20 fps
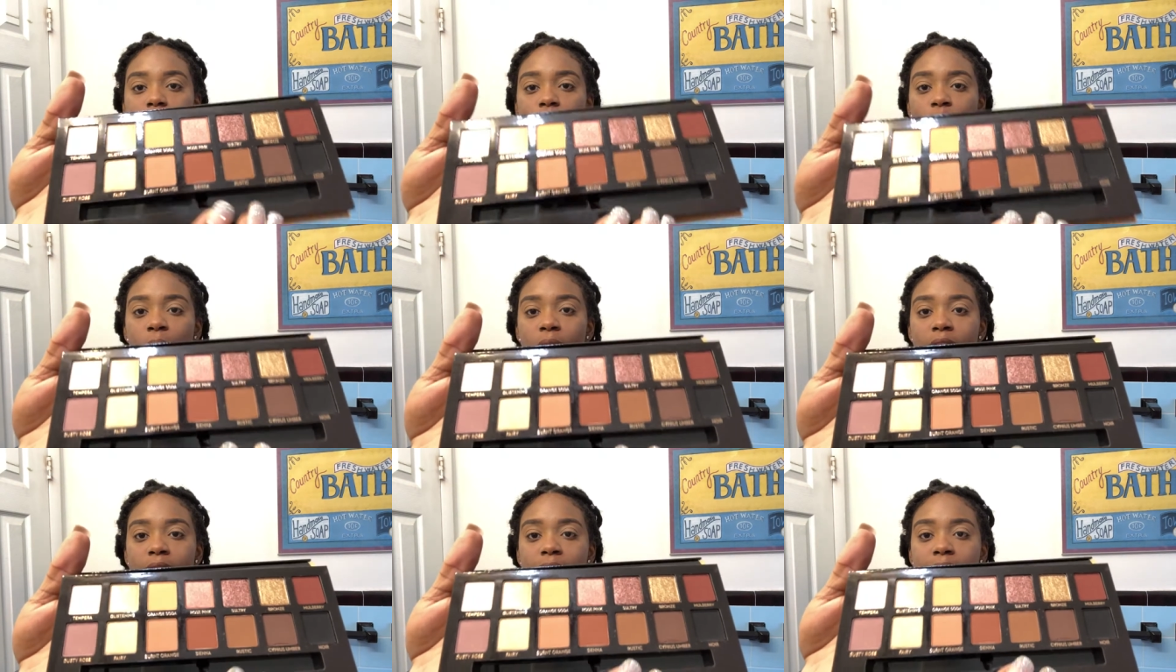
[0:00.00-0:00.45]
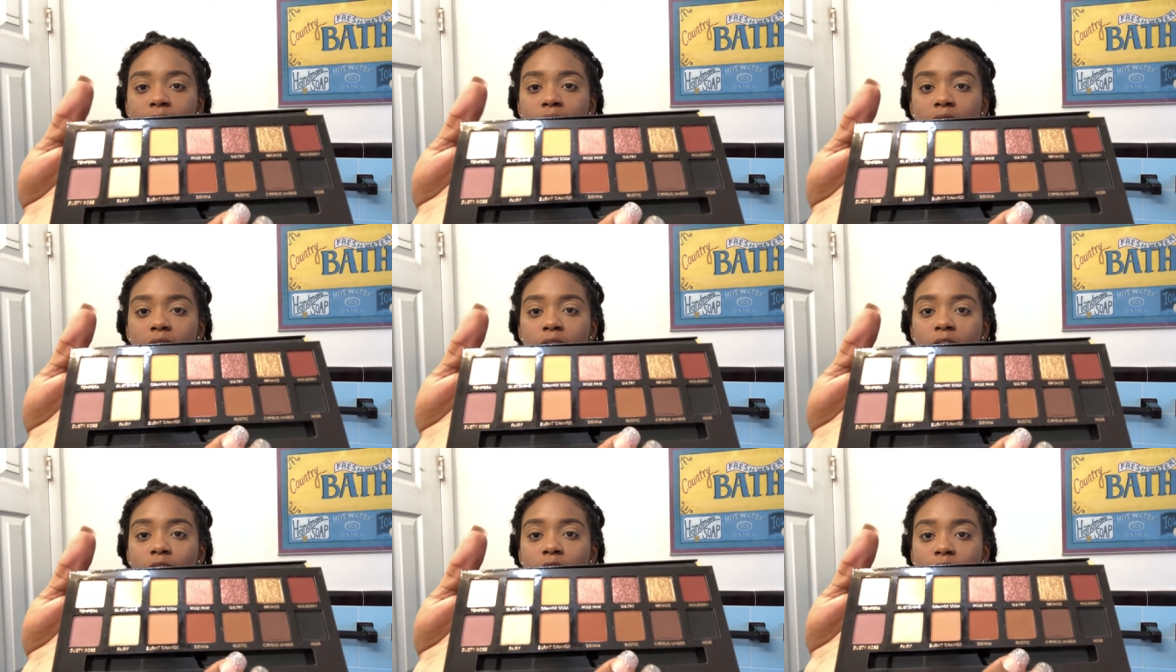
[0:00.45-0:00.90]
with
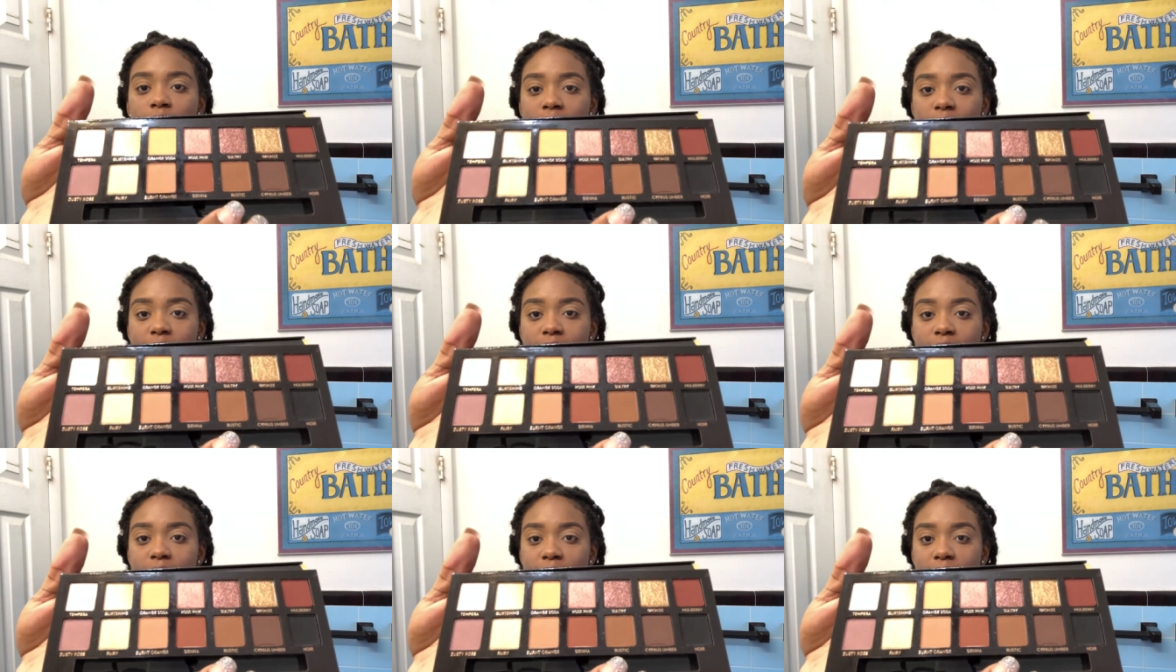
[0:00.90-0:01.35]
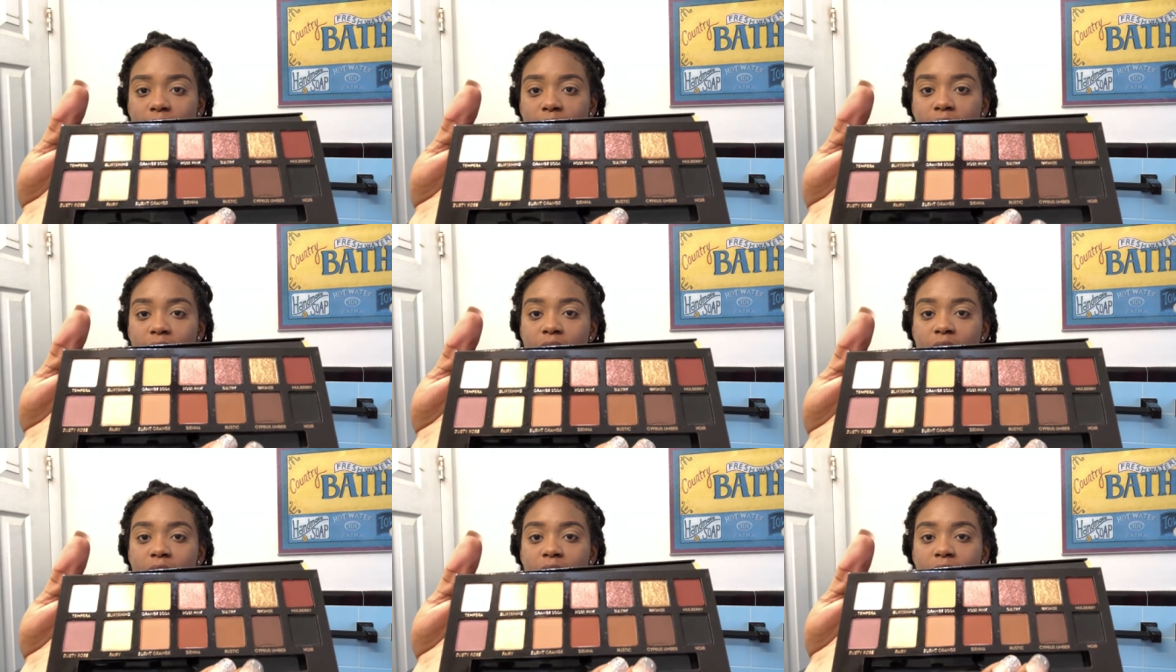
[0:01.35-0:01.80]
the rustic.
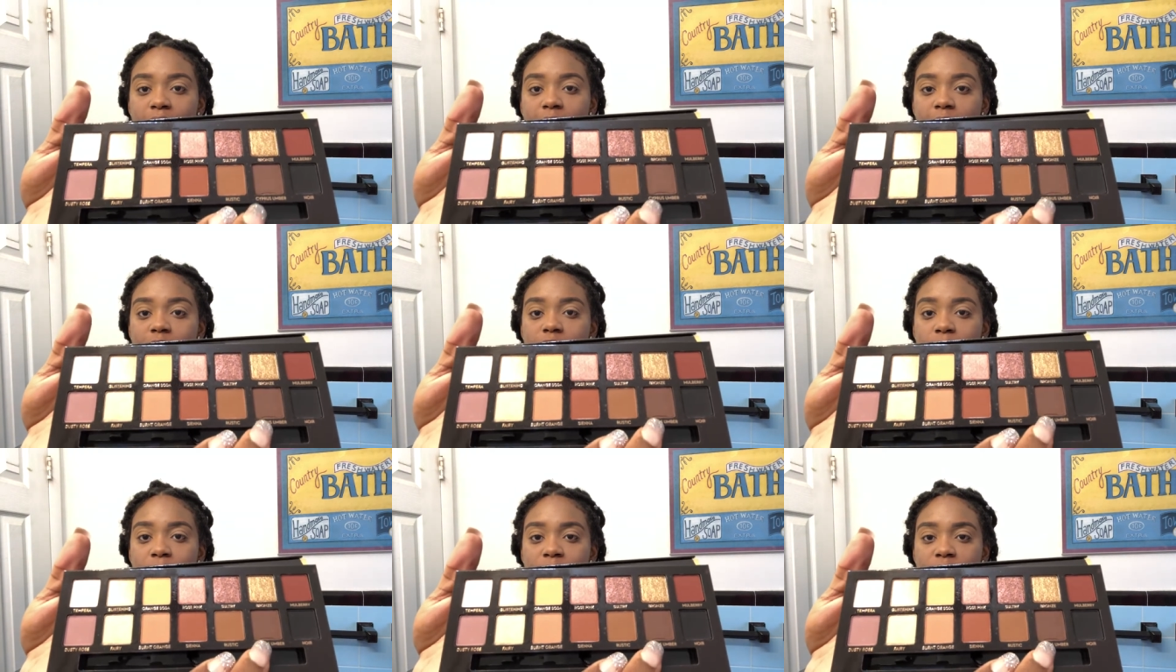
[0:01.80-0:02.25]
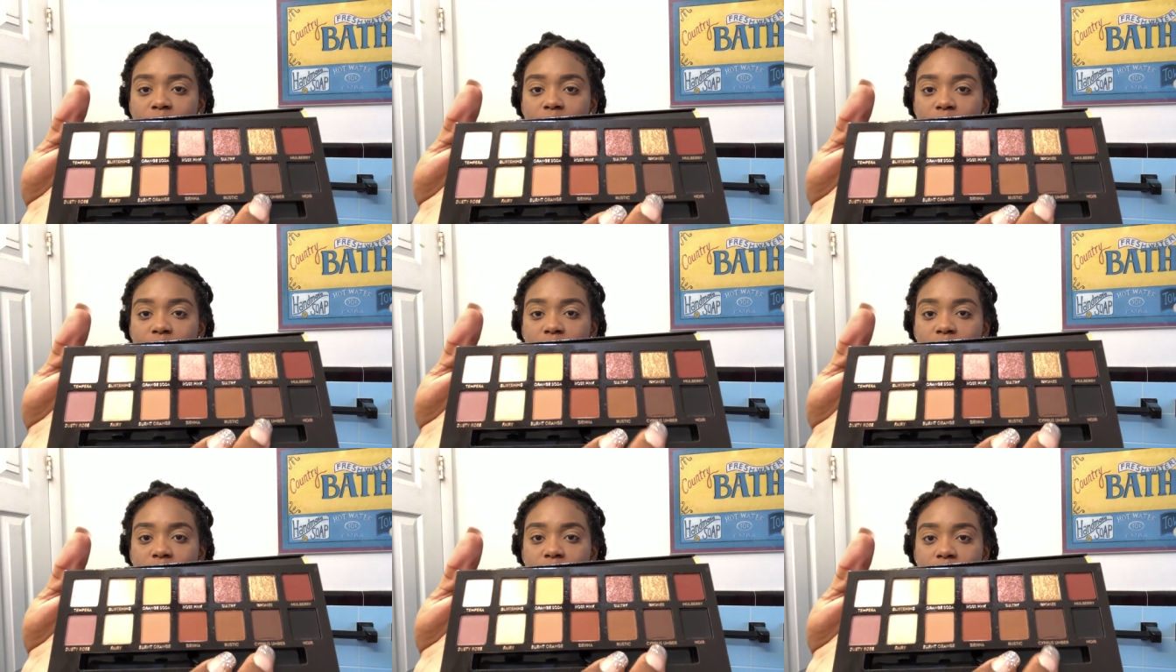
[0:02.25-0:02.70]
Not so much
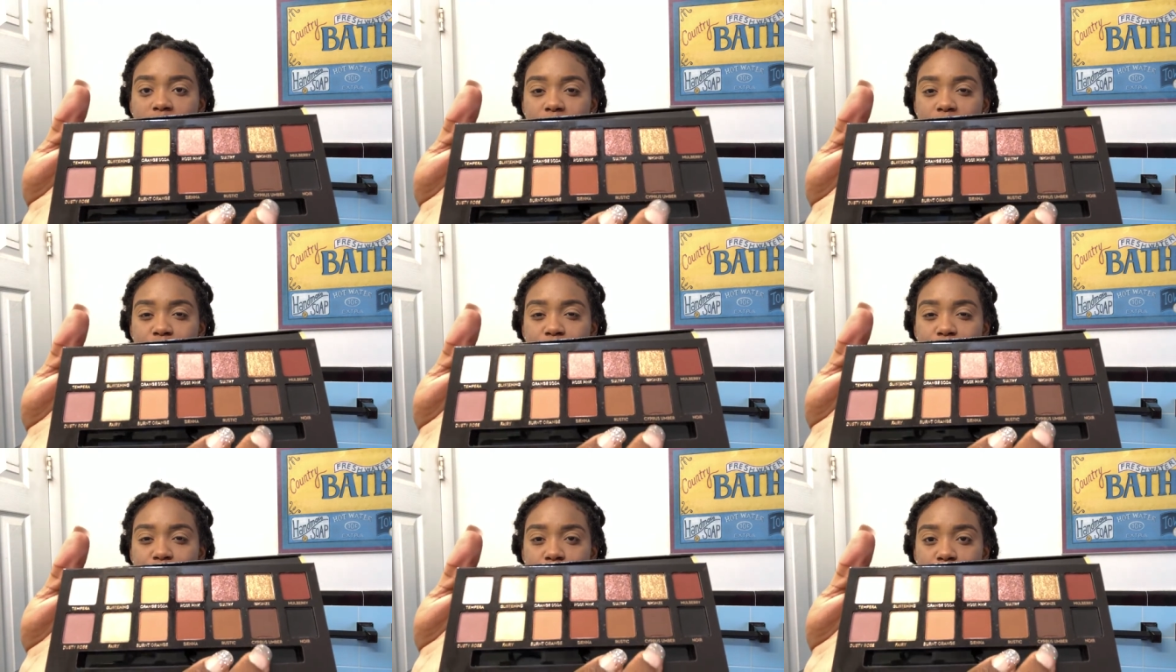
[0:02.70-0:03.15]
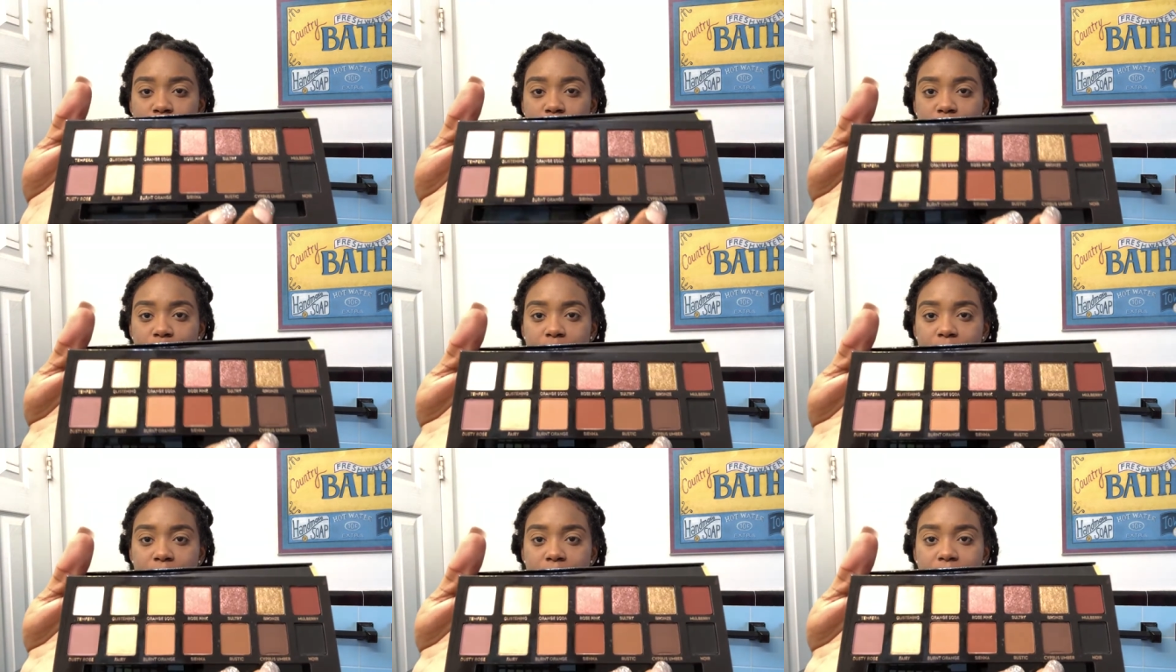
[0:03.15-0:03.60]
this one because it's a little too
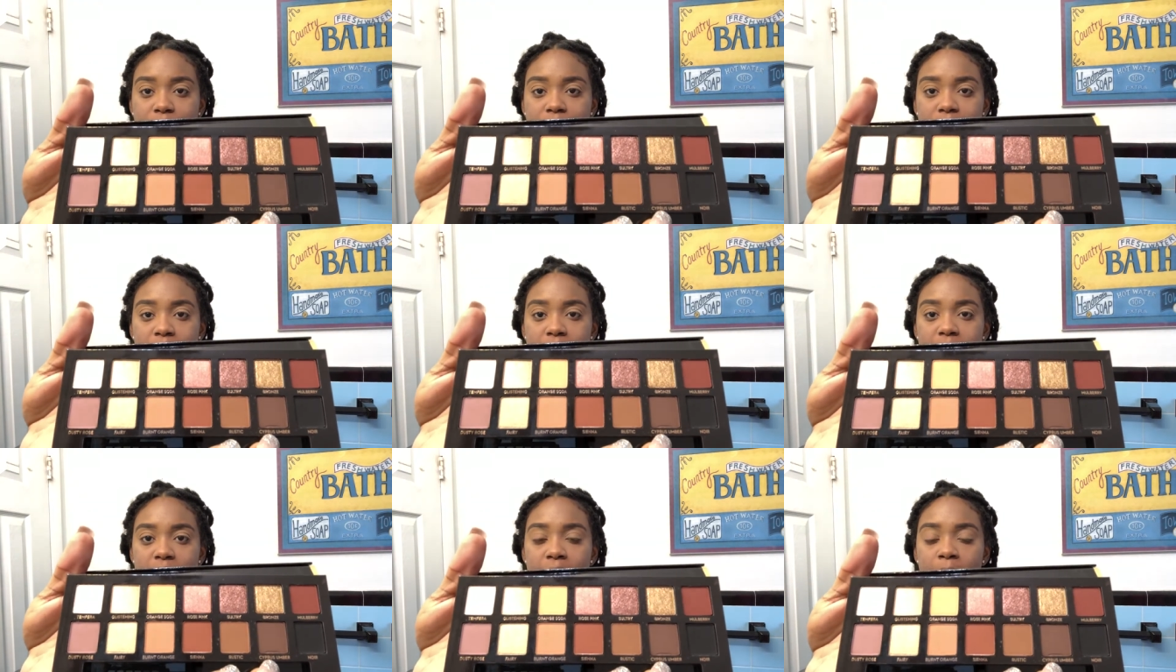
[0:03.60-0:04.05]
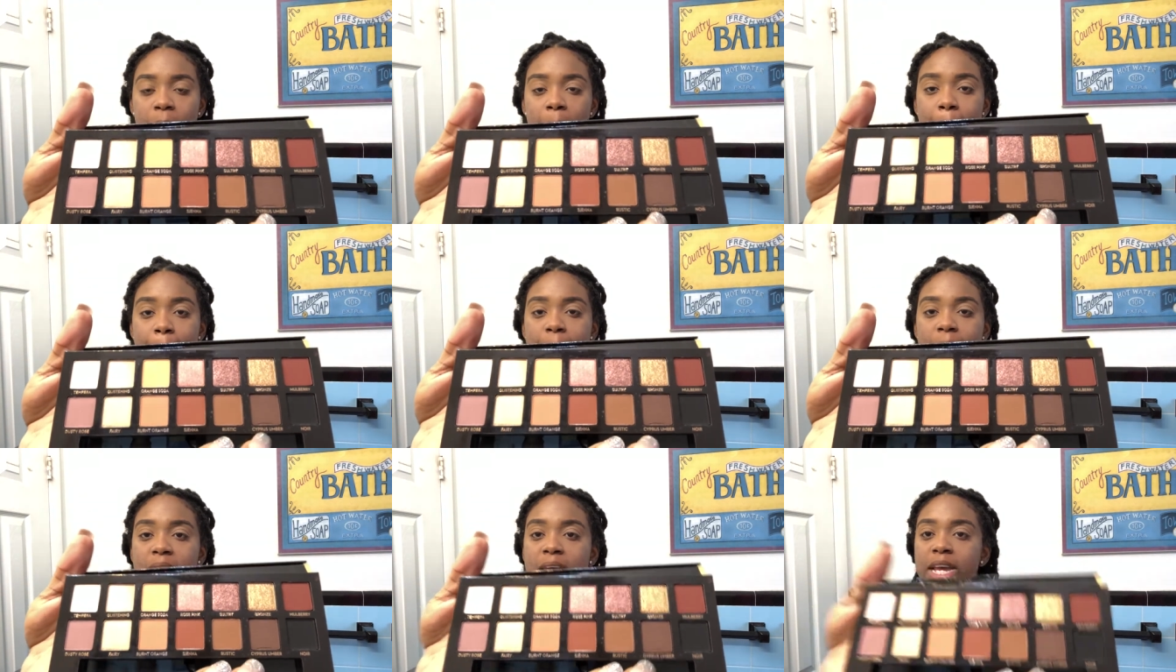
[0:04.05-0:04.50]
dark for right now.